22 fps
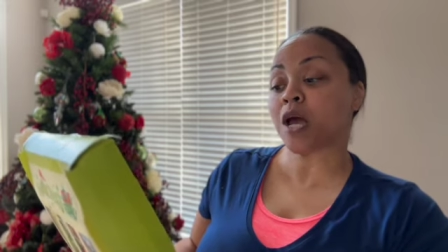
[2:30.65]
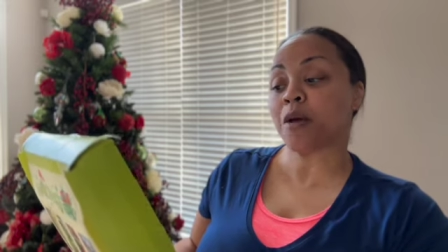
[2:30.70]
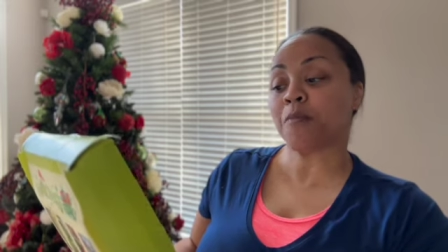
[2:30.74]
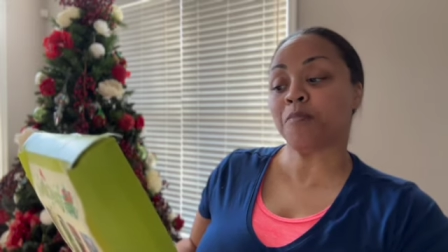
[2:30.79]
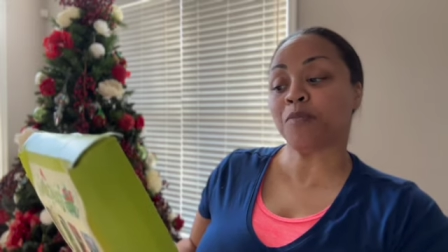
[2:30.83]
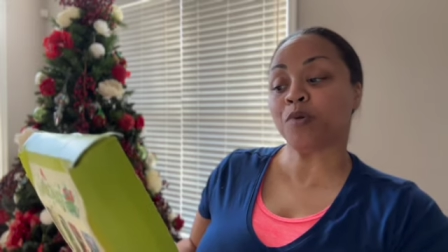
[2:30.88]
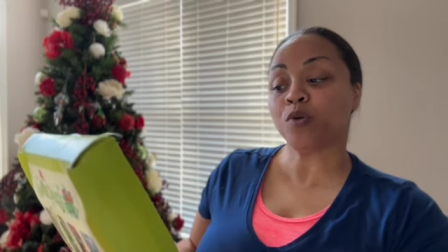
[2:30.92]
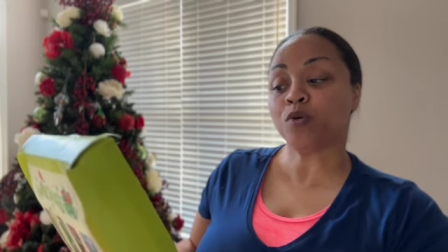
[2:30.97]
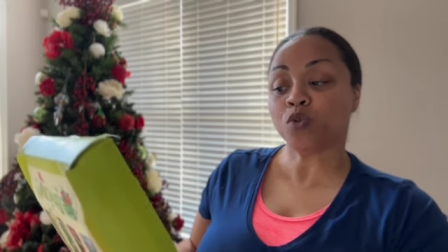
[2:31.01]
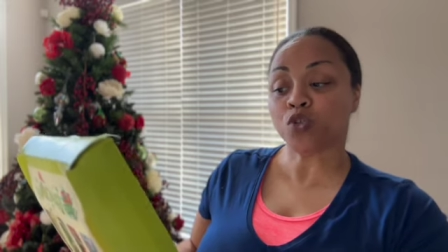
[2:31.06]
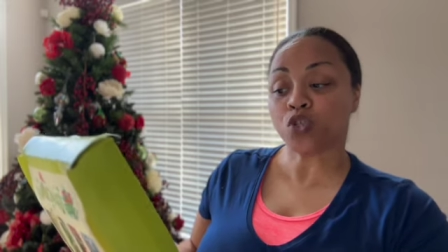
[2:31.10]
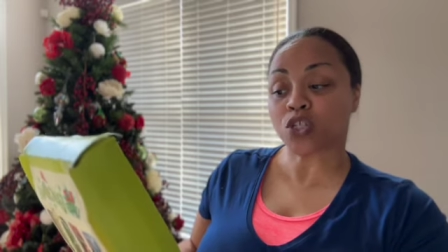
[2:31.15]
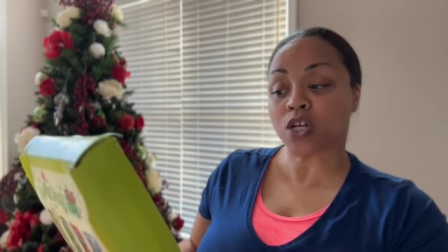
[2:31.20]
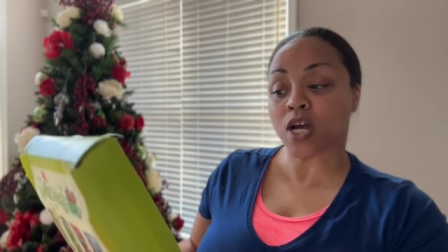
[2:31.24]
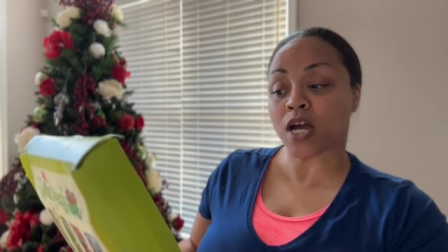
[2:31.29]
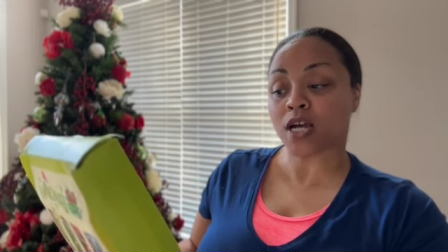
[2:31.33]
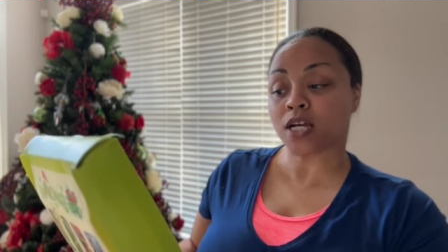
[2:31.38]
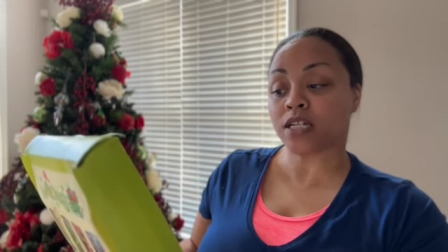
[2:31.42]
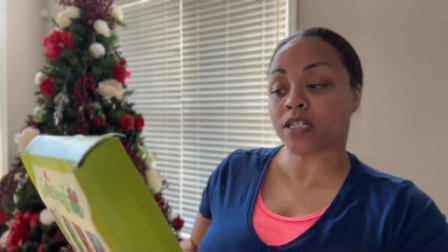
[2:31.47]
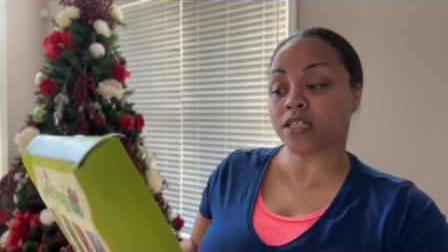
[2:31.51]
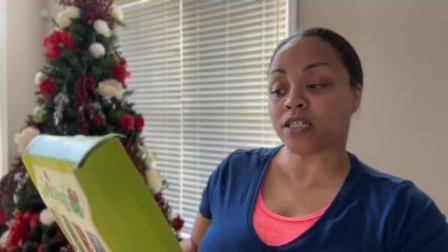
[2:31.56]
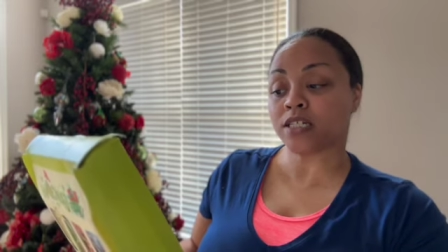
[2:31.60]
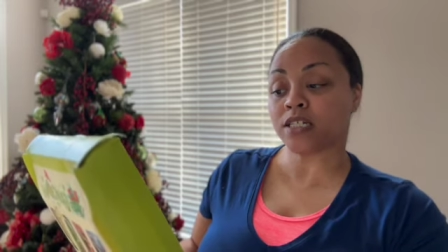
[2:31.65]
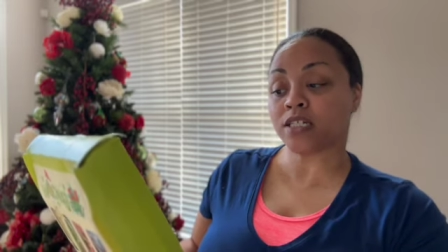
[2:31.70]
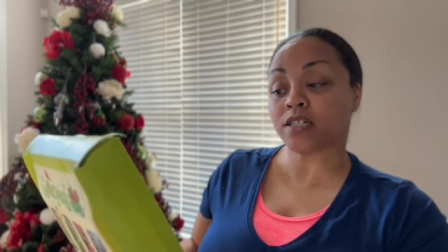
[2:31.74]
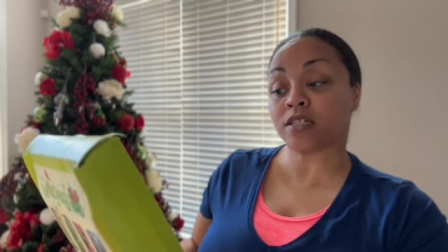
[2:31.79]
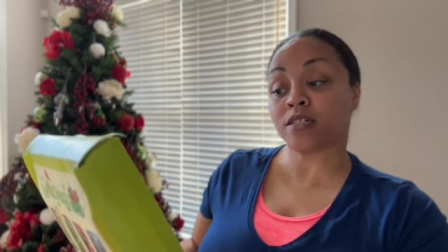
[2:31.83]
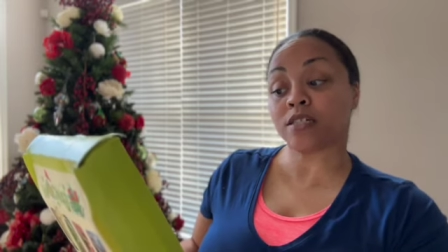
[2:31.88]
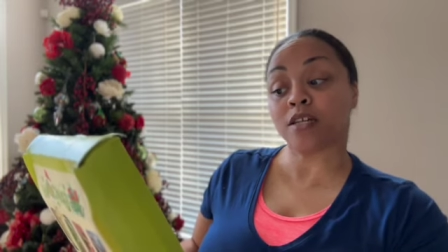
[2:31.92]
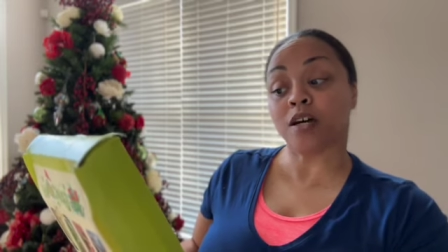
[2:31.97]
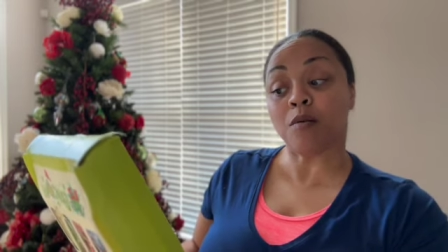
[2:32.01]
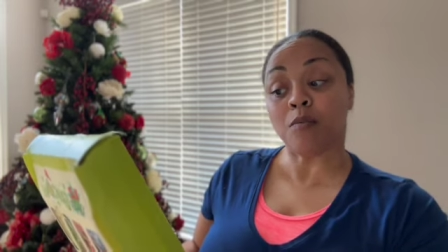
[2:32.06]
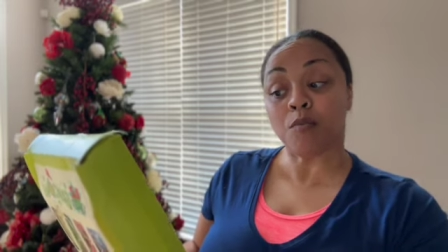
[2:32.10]
milk
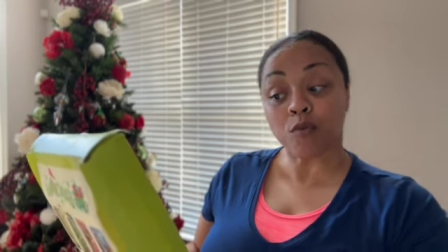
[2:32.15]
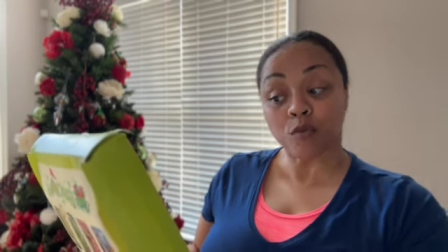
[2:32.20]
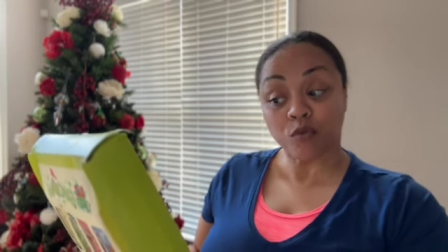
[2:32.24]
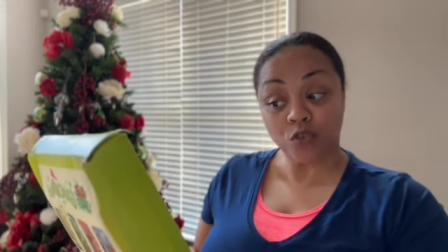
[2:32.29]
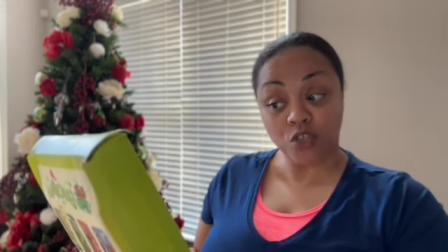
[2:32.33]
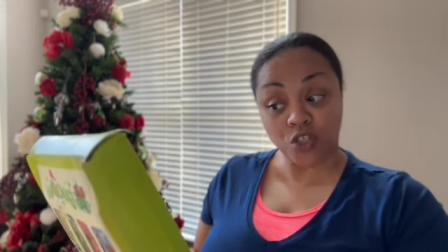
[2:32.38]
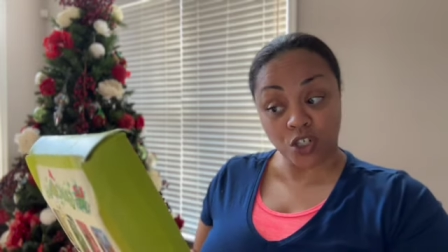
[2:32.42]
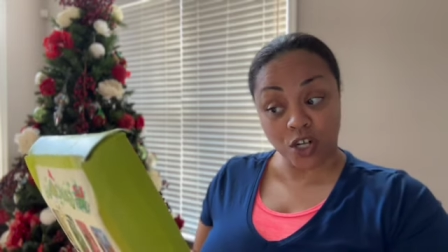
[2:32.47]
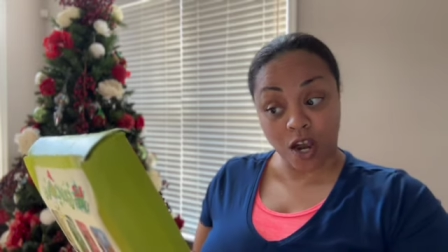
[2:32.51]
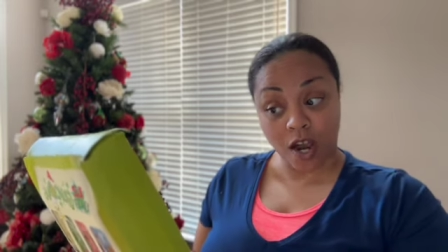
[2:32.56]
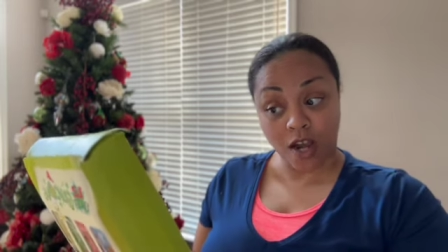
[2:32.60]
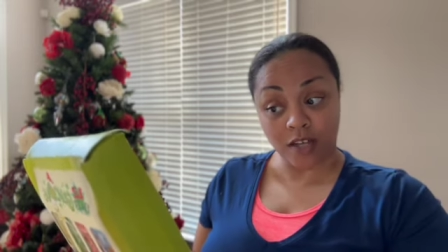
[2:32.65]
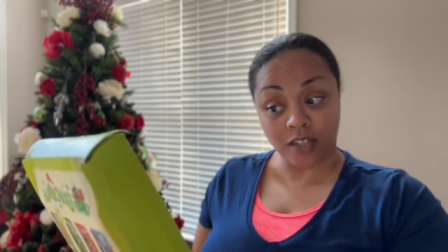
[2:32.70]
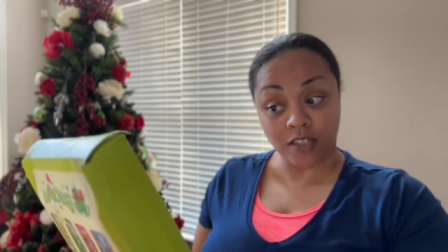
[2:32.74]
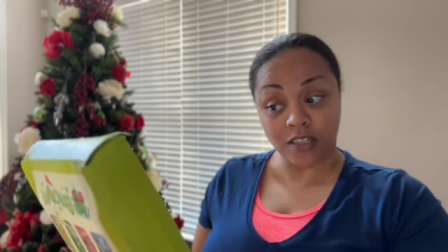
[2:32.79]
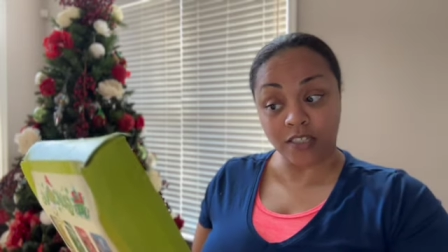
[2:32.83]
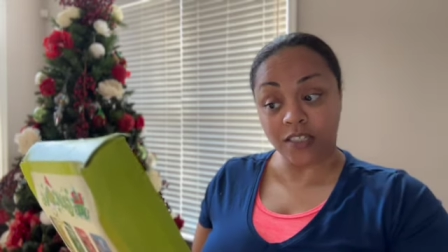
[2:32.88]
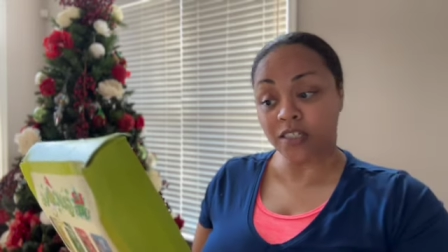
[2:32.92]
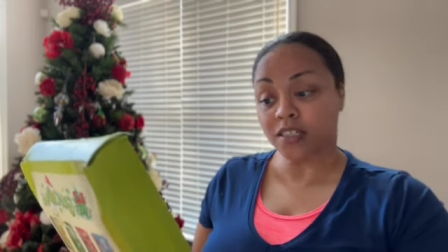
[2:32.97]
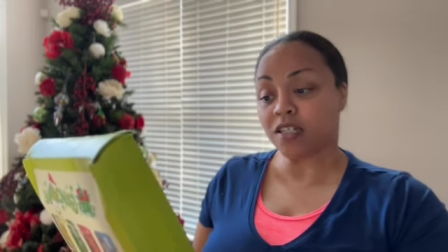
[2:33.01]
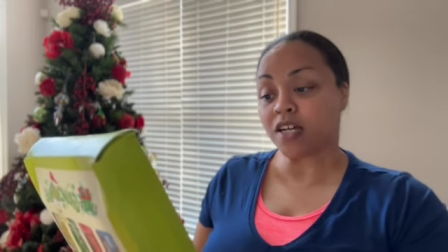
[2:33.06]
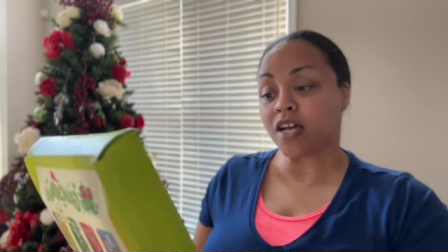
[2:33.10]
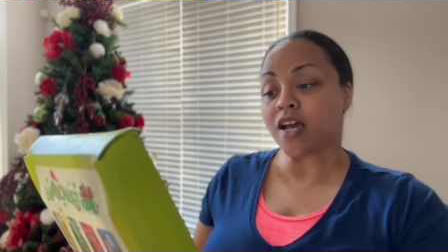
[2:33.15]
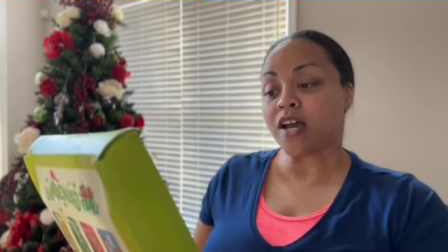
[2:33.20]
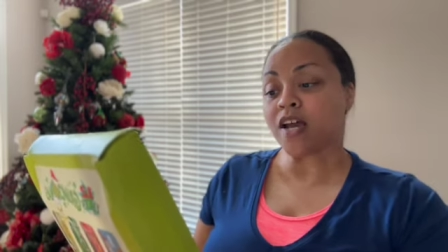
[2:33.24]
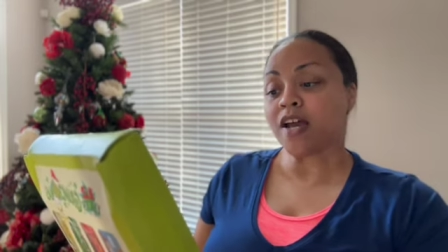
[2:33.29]
chocolate, double chocolate,